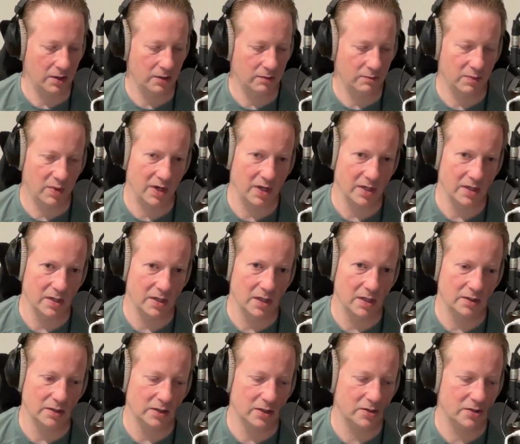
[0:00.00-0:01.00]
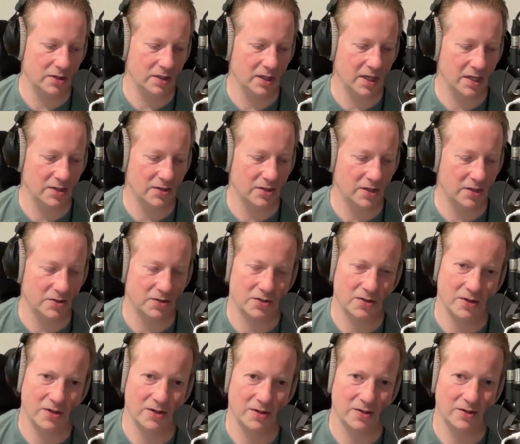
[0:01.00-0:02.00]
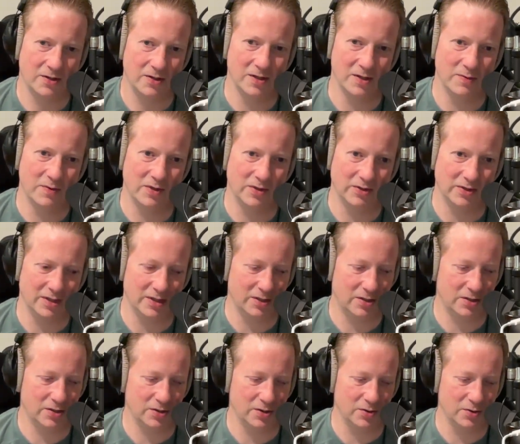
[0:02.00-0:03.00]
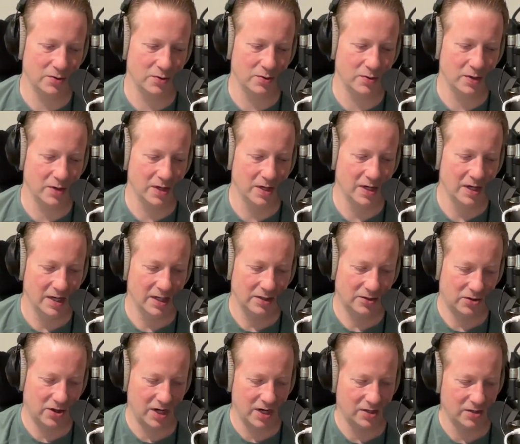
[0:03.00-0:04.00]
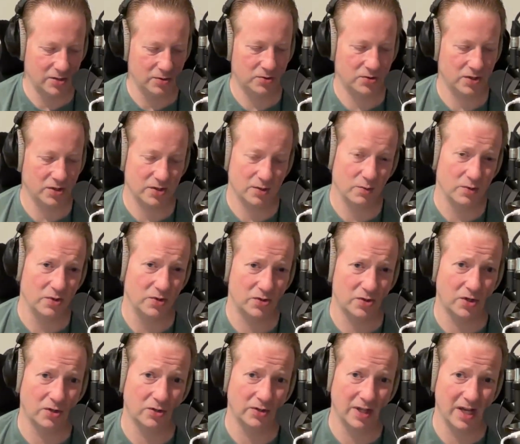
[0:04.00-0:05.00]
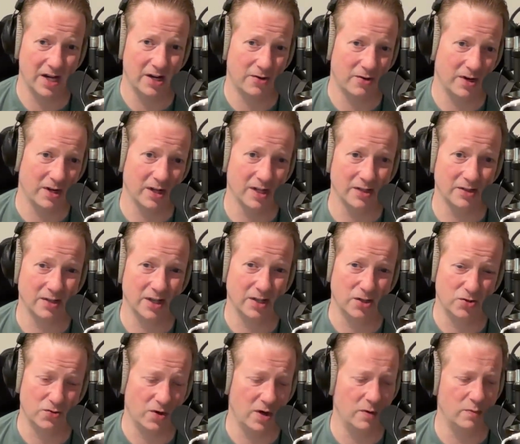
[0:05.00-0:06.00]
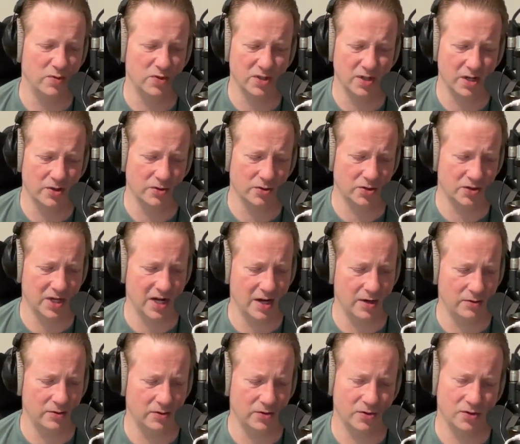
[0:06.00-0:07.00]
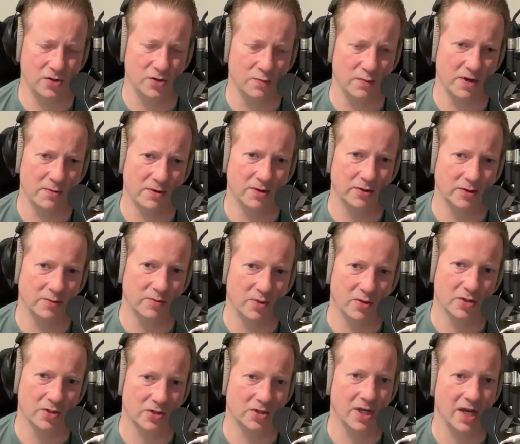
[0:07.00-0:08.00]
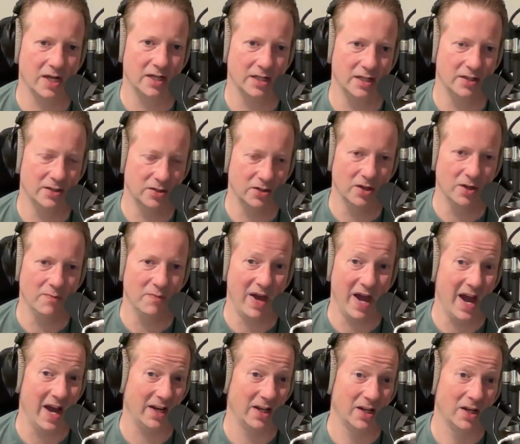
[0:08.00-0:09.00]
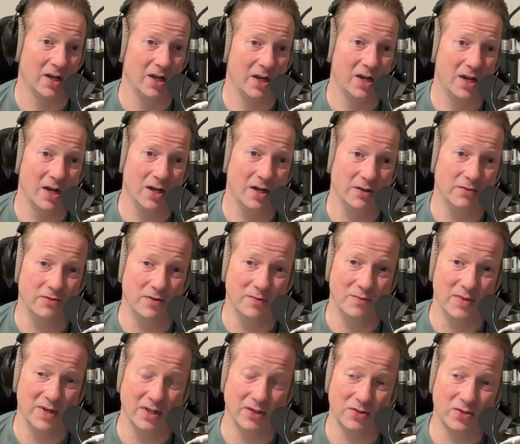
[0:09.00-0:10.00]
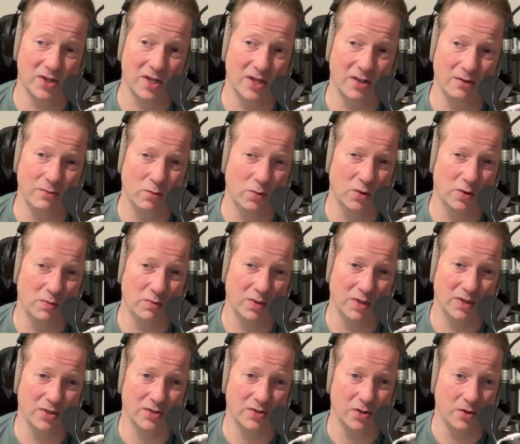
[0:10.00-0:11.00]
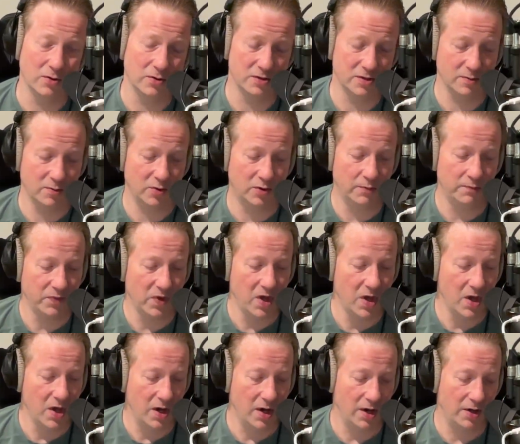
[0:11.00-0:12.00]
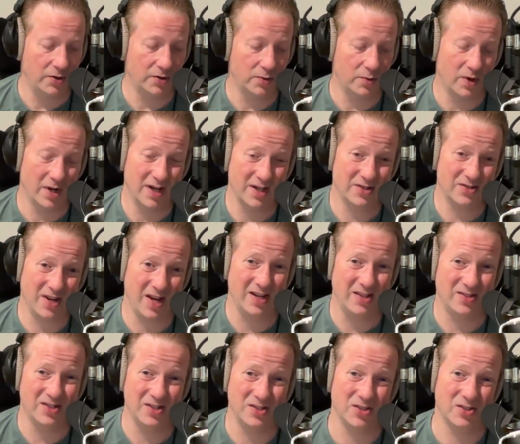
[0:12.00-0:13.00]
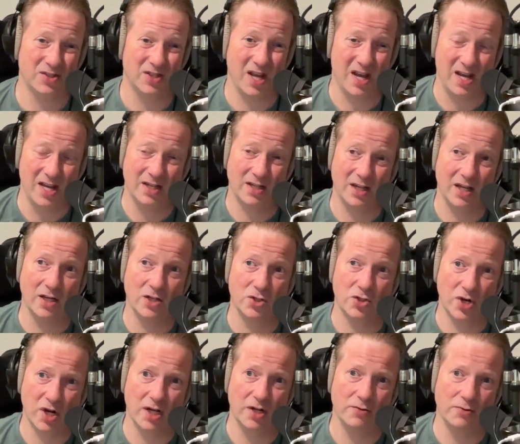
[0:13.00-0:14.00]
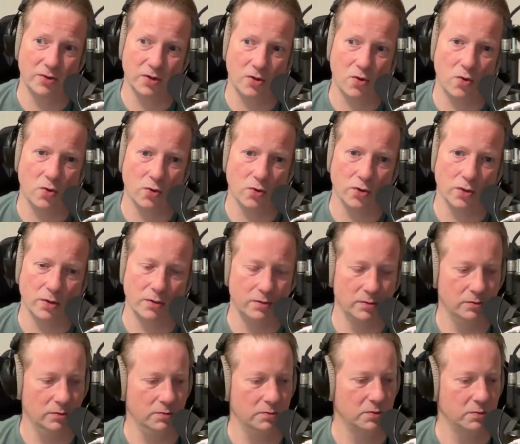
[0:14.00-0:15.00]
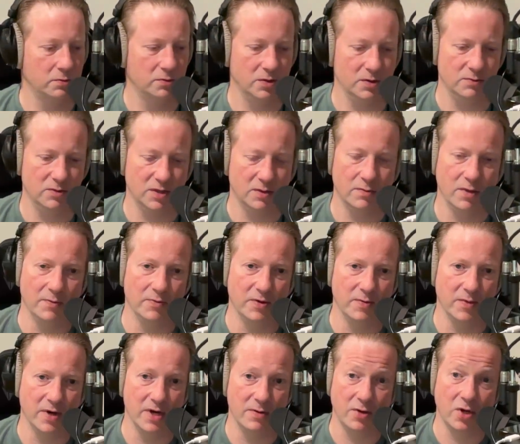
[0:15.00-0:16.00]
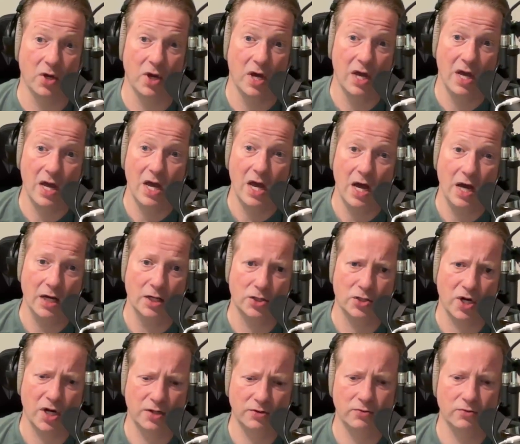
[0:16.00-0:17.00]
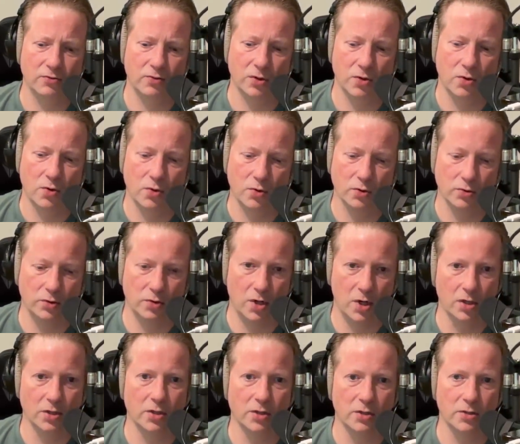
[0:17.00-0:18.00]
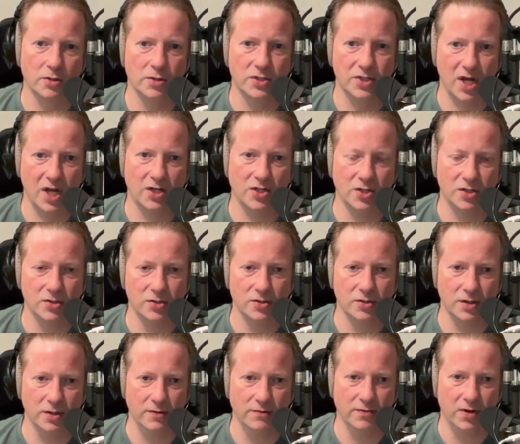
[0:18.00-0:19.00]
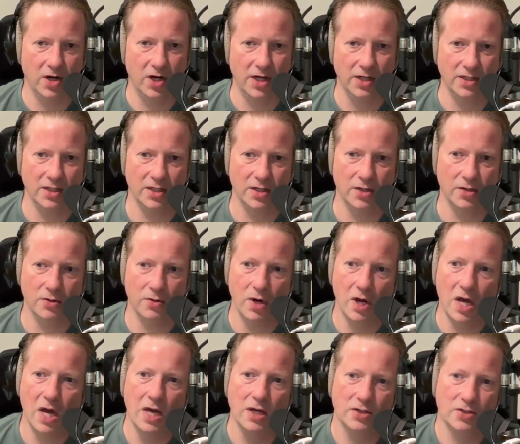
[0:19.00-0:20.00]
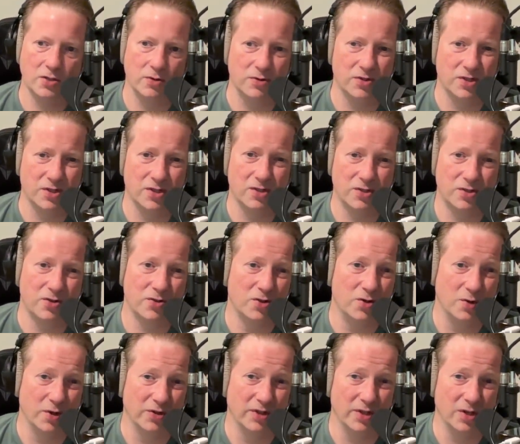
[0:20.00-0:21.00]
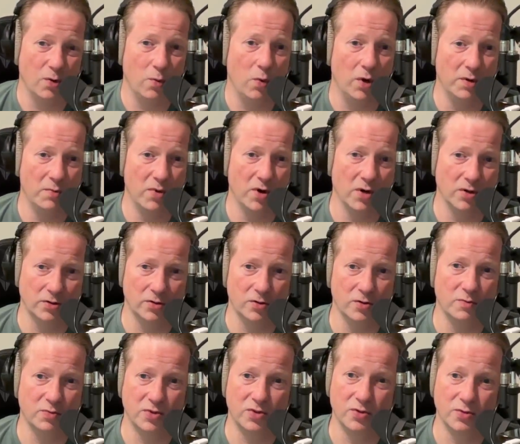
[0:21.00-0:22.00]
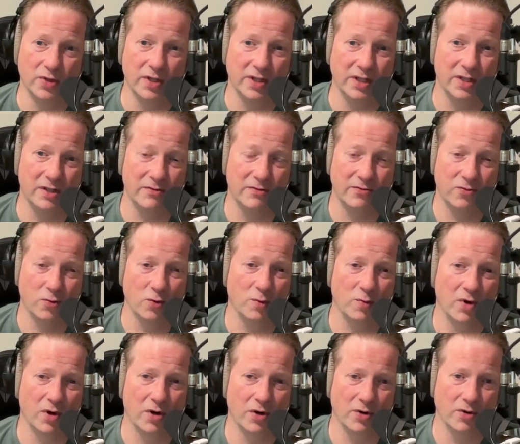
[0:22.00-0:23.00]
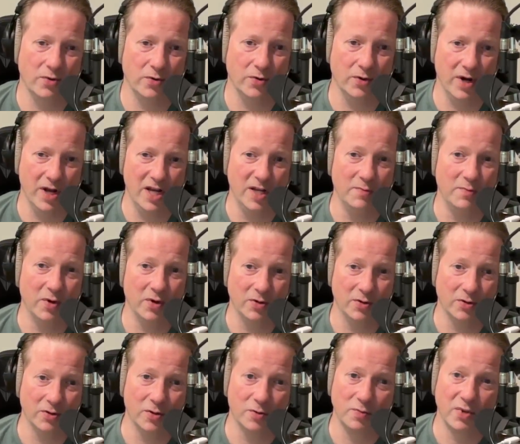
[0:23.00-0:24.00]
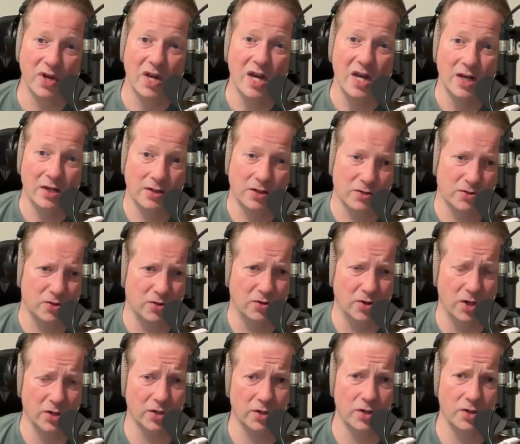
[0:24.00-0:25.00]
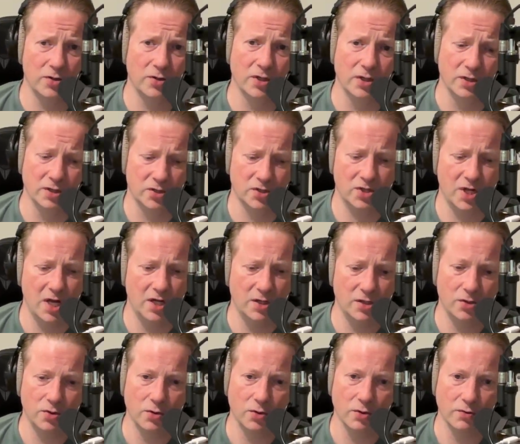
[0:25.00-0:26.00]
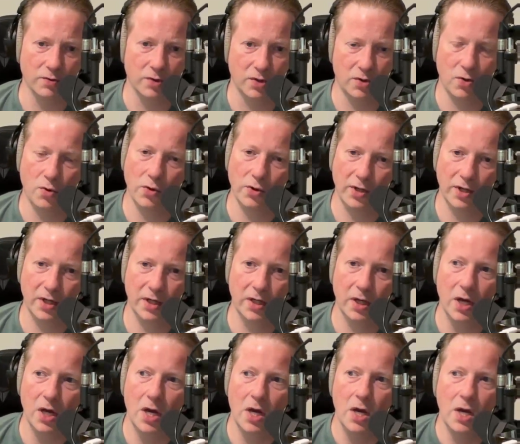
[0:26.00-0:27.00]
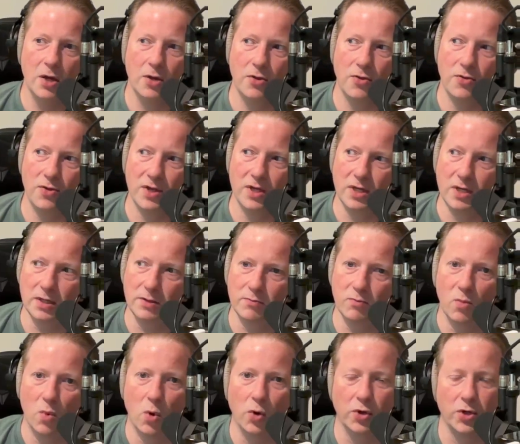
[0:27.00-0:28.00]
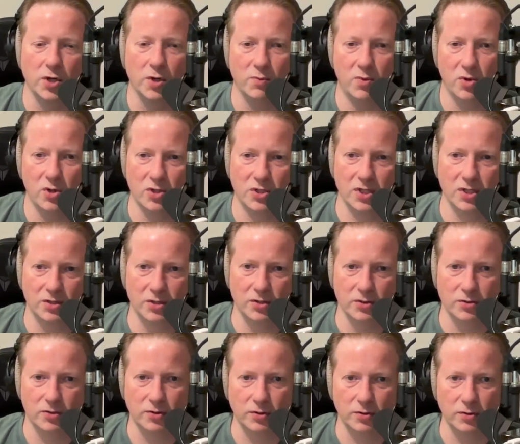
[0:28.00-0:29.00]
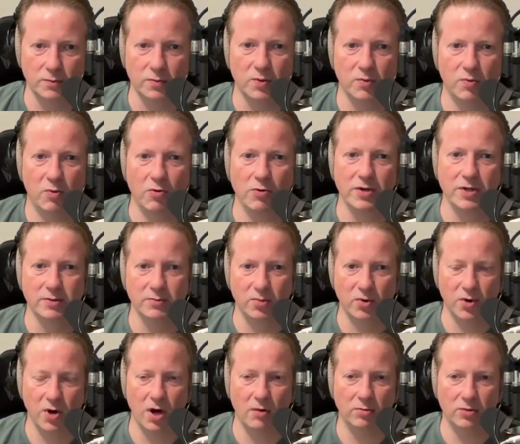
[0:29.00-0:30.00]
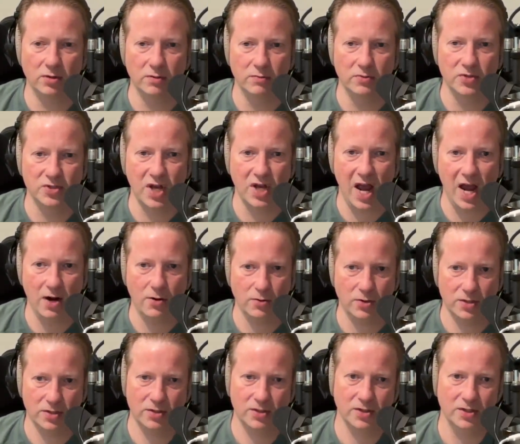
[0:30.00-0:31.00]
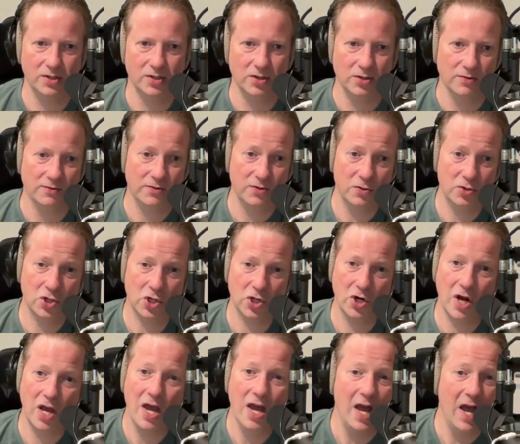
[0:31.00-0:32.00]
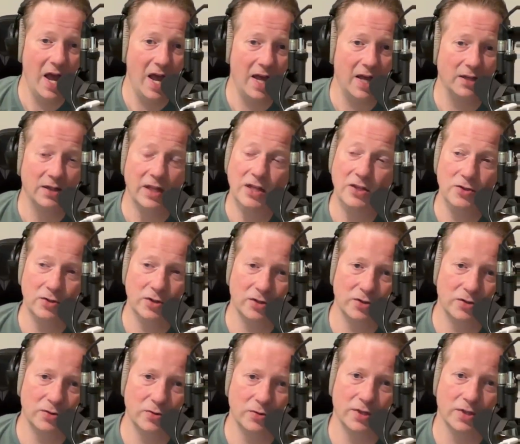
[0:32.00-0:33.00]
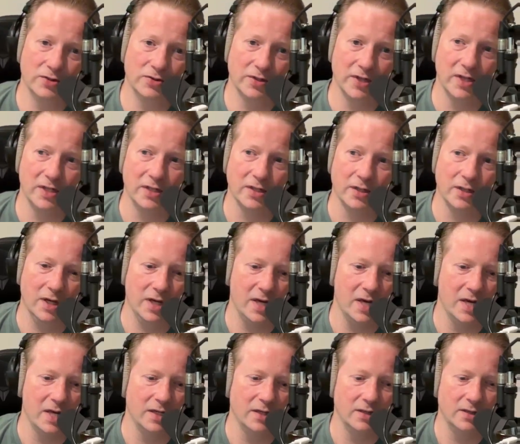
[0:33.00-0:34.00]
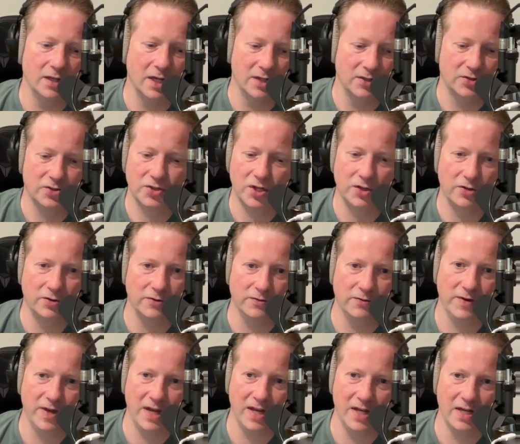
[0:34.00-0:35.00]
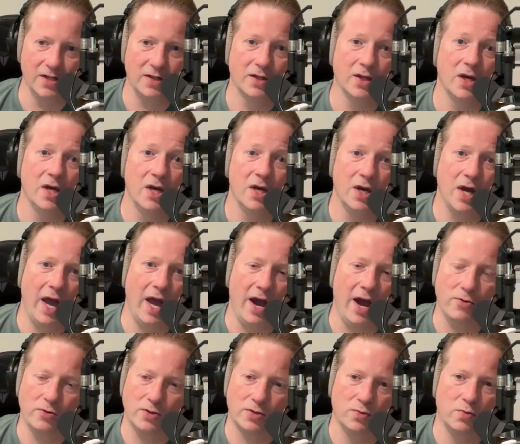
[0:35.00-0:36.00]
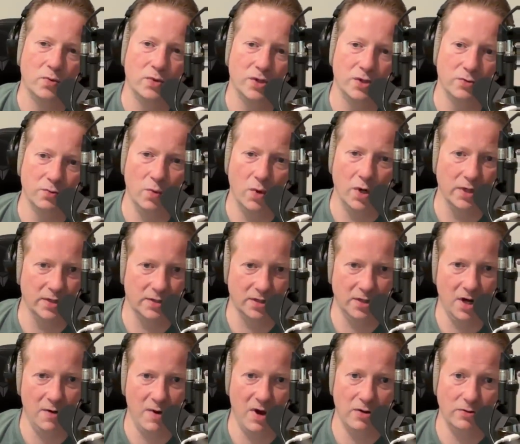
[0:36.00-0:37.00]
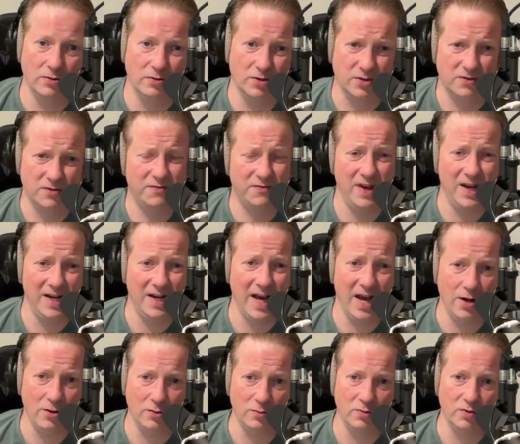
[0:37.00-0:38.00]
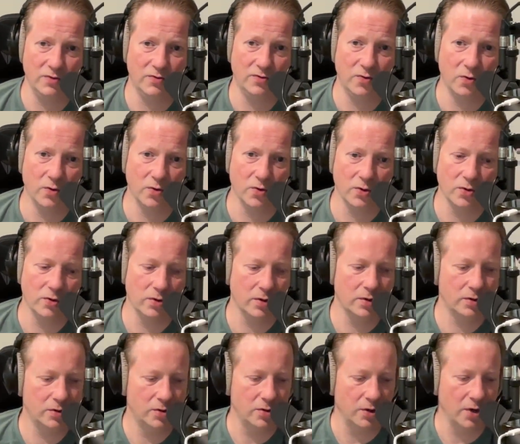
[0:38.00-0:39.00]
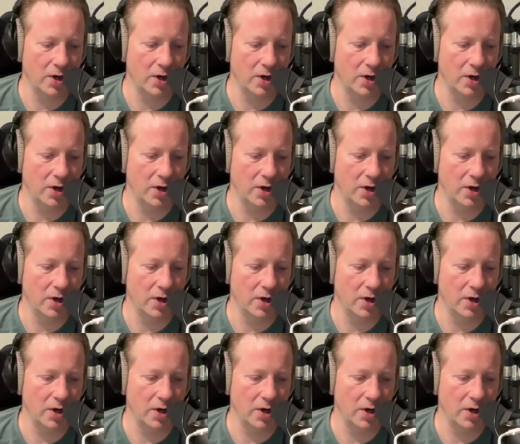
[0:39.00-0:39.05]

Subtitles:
but at least it gets us the ability to try and use this. And when you start layering in like drums and other sounds, you might be able to push that into the back of the mix and it wouldn't be as noticeable. Otherwise, I'd say just take and try and record. Whoop, didn't mean to bump the mic. Try and record longer sections of audio. So instead of doing like a 1-bar loop, do like a 4-bar or 8-bar loop, because the longer you can extend your recording, the more you're pushing those loop point problems out into the future. And then you could do things like a nice subtle fade out when you want it to come out, and just fade out before your